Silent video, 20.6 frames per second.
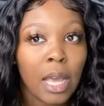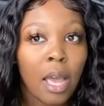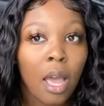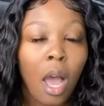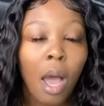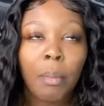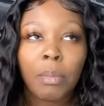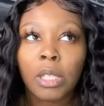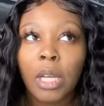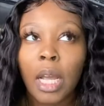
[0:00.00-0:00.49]

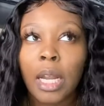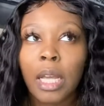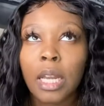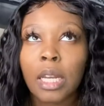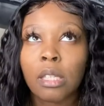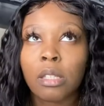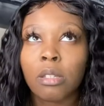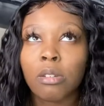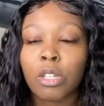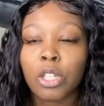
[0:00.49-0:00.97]
I'm trying to get
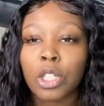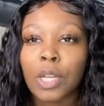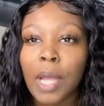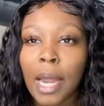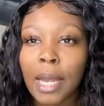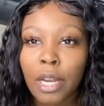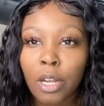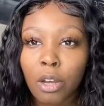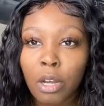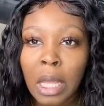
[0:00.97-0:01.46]
it silky straight. I
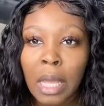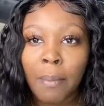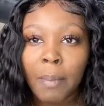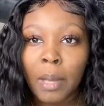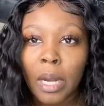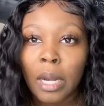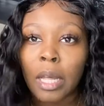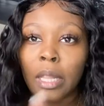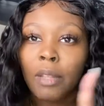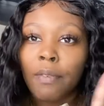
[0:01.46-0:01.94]
need to go get me
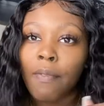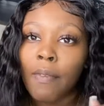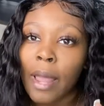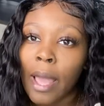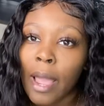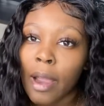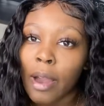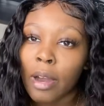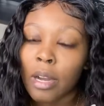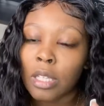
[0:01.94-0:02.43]
another
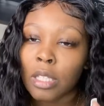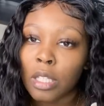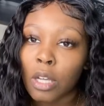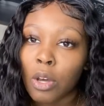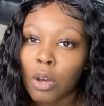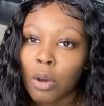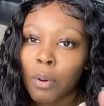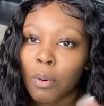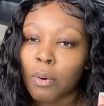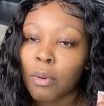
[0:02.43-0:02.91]
flat iron.
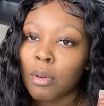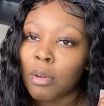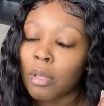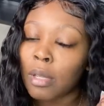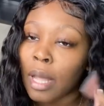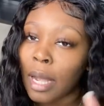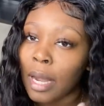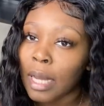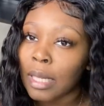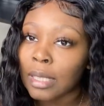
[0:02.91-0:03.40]
So
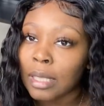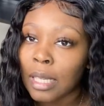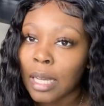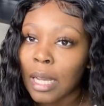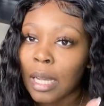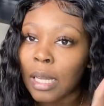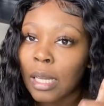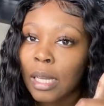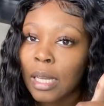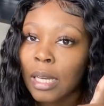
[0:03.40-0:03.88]
like I
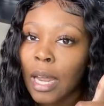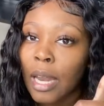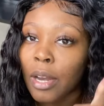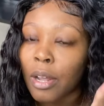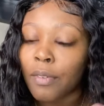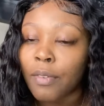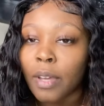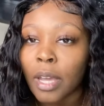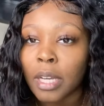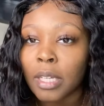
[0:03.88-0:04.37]
said, click that
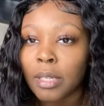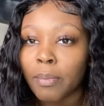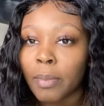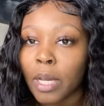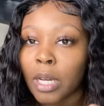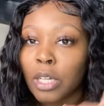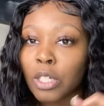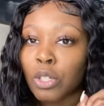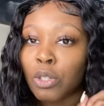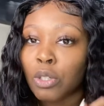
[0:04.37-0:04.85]
notification bell
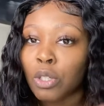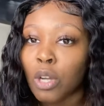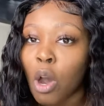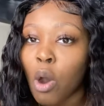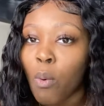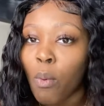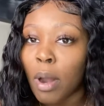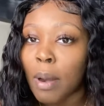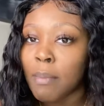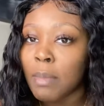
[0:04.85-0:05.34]
because you don't
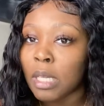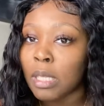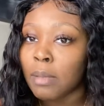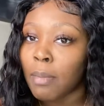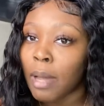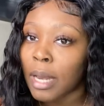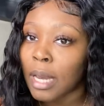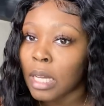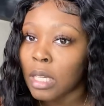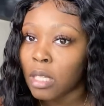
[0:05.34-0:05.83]
want to miss my
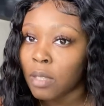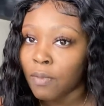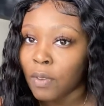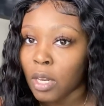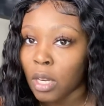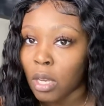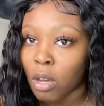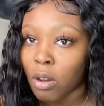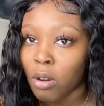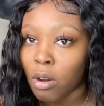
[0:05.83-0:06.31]
next
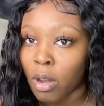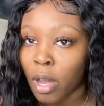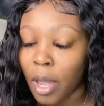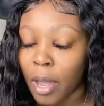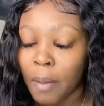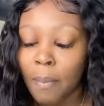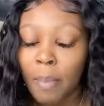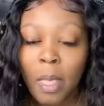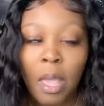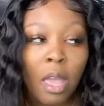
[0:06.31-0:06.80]
video, okay?